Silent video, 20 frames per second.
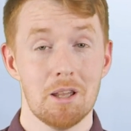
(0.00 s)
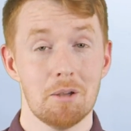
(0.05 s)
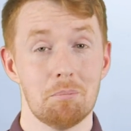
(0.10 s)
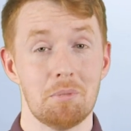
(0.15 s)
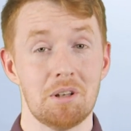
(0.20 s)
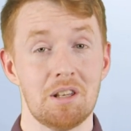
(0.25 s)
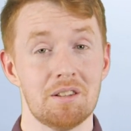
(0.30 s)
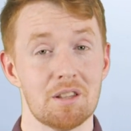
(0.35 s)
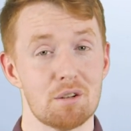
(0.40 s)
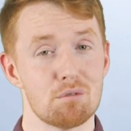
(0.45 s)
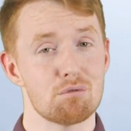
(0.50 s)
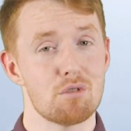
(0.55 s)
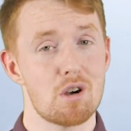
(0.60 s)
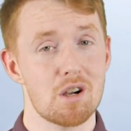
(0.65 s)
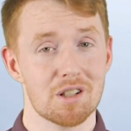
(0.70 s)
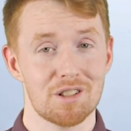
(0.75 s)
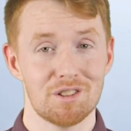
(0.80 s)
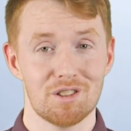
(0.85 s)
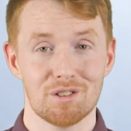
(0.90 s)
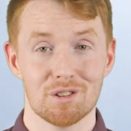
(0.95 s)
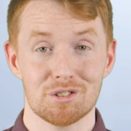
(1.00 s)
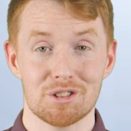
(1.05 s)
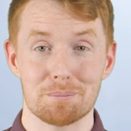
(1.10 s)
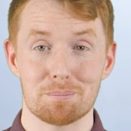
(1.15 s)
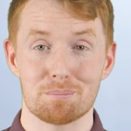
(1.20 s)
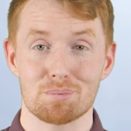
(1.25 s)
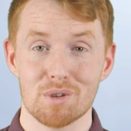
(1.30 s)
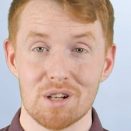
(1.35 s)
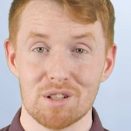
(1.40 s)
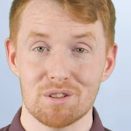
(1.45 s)
meaning that rocking such a
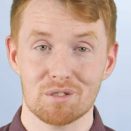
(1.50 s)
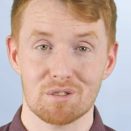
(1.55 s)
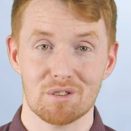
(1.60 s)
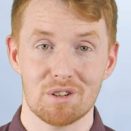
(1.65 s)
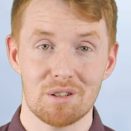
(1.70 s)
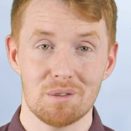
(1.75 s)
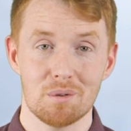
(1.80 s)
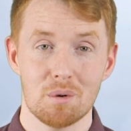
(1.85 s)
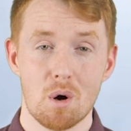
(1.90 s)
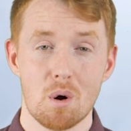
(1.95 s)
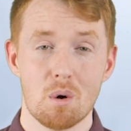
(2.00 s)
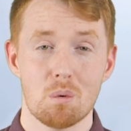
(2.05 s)
bright screen